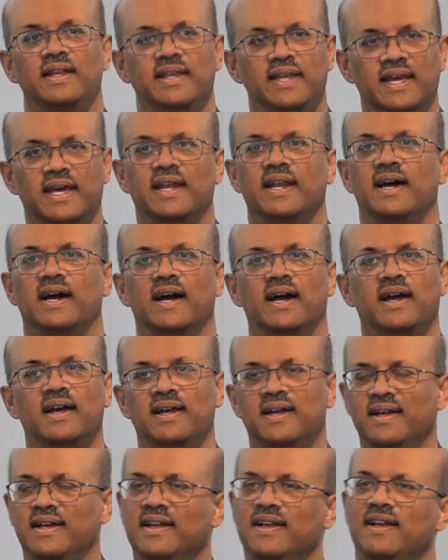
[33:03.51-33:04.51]
And yet,
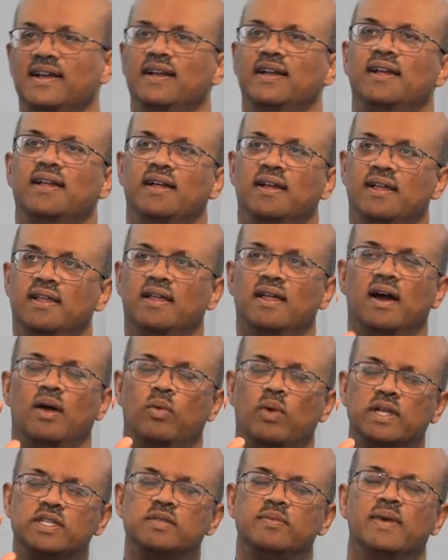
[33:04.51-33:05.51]

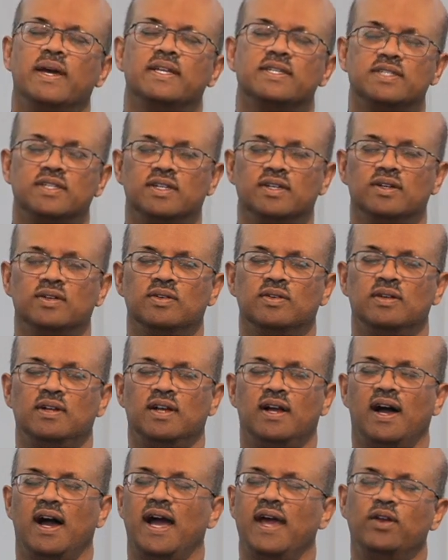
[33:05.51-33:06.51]
I went to Mexico.
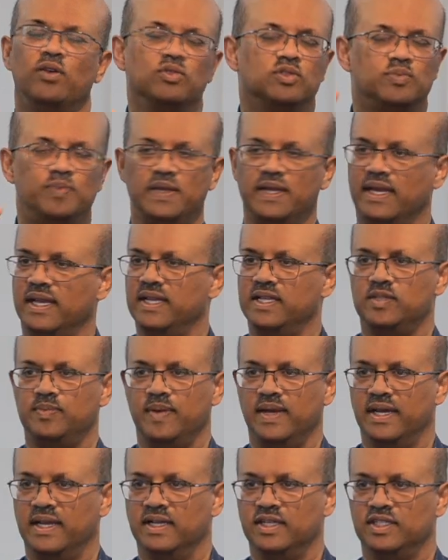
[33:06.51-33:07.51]
I don't speak any
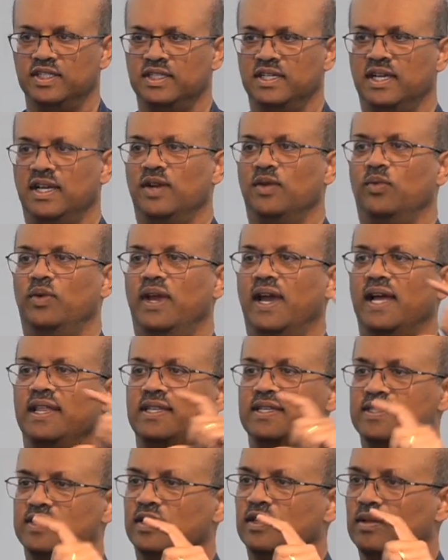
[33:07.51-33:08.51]
Spanish. We
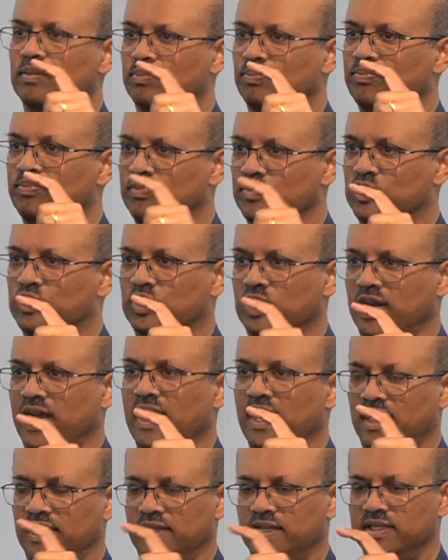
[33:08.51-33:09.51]
had these little,
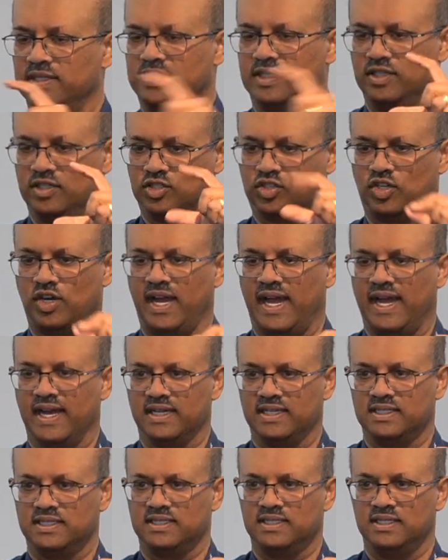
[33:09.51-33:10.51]
tra- uh, these little
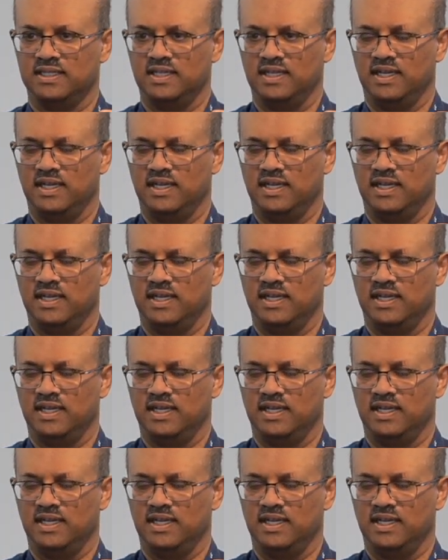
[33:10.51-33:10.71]
tracks.